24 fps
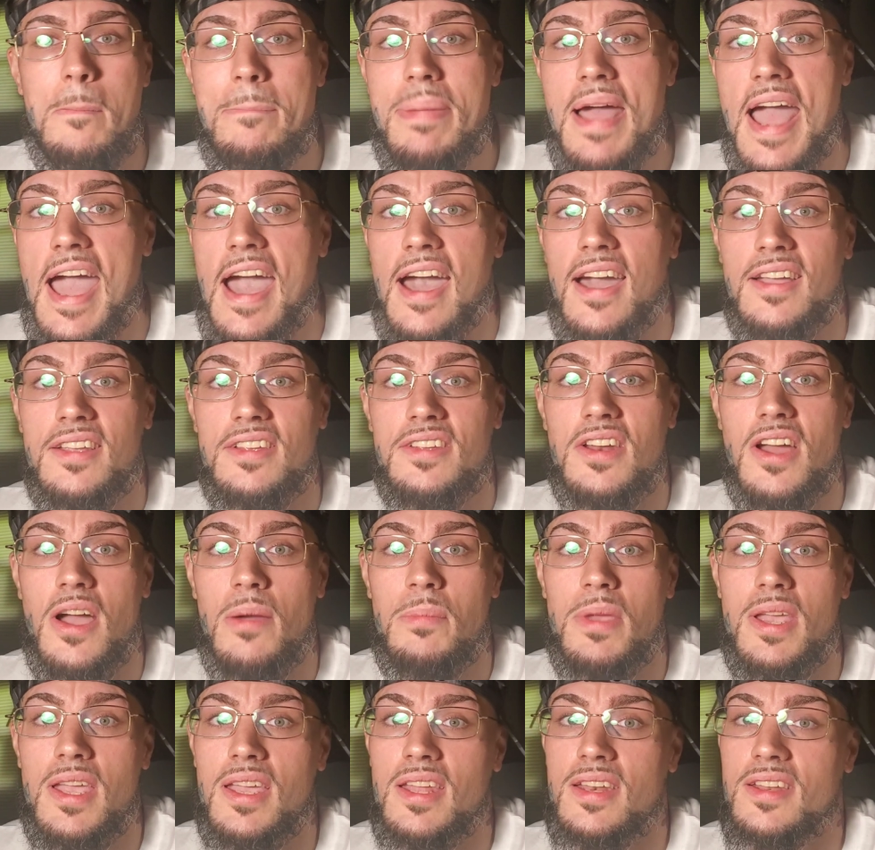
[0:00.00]
back. You know what I
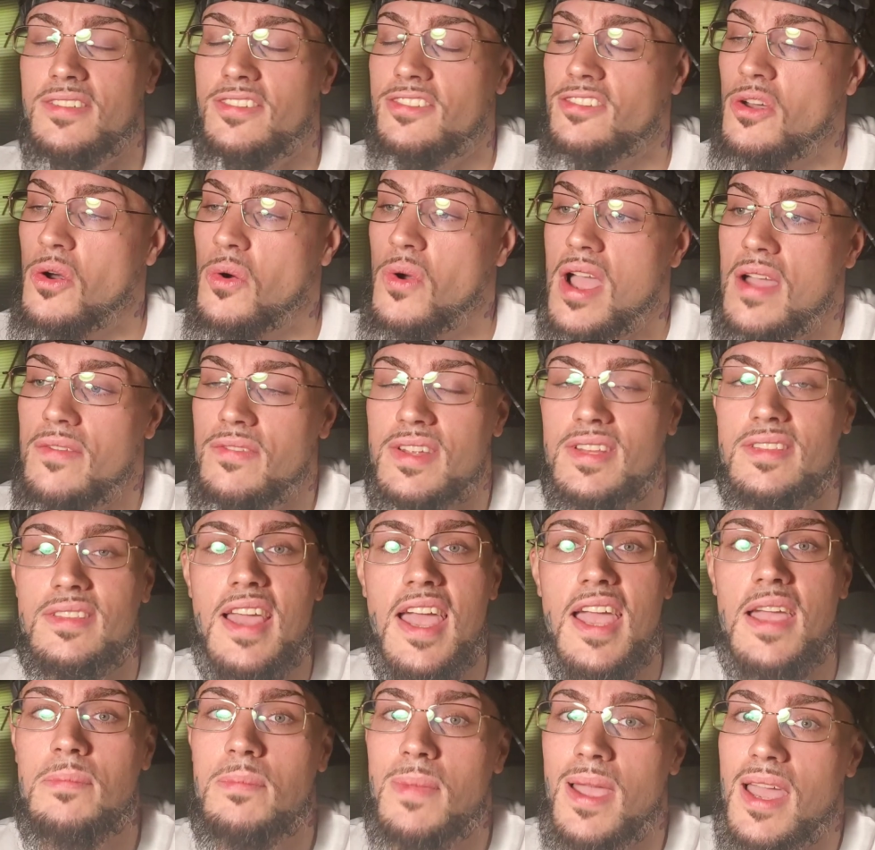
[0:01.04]
mean? And so every
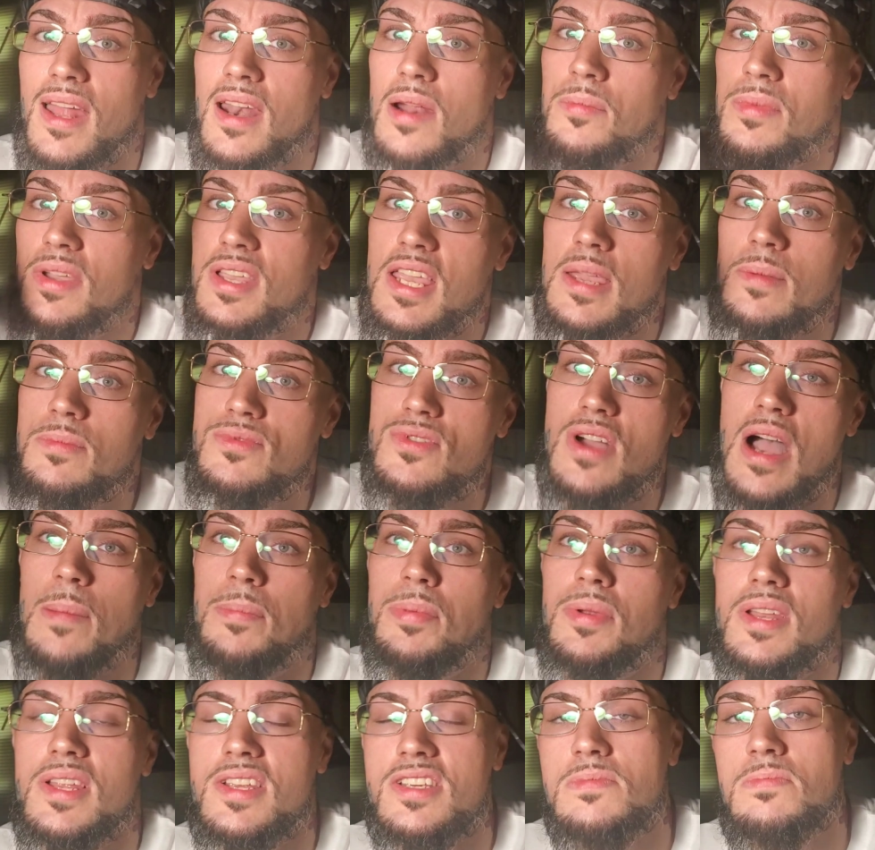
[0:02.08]
day, man, I'm gonna keep
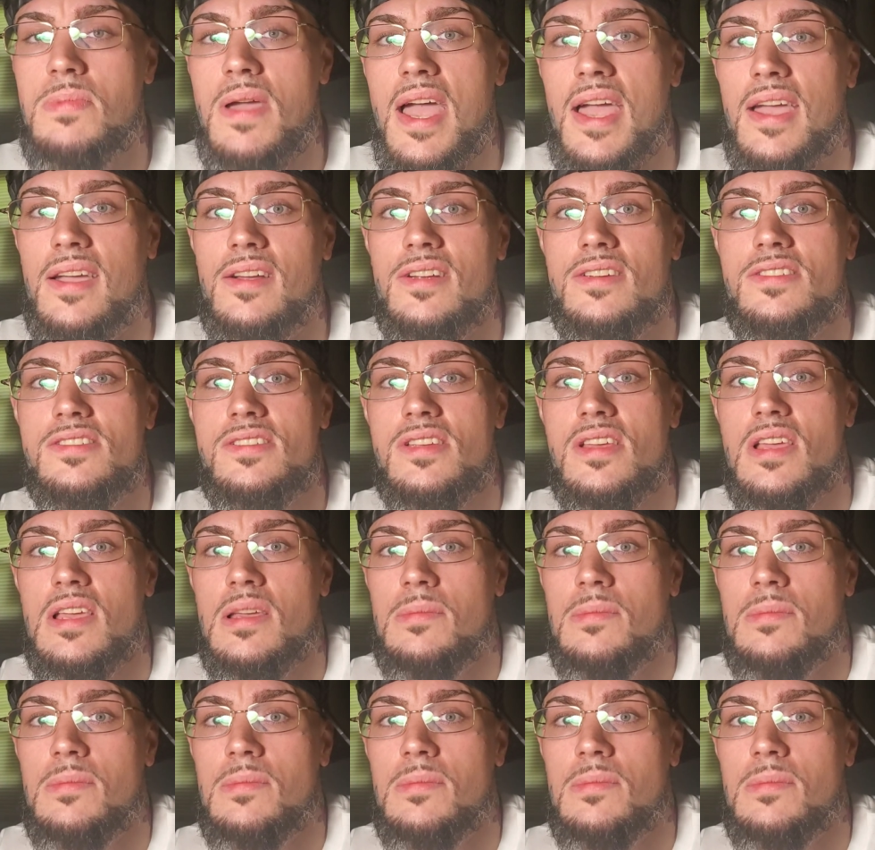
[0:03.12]
dropping these bangers.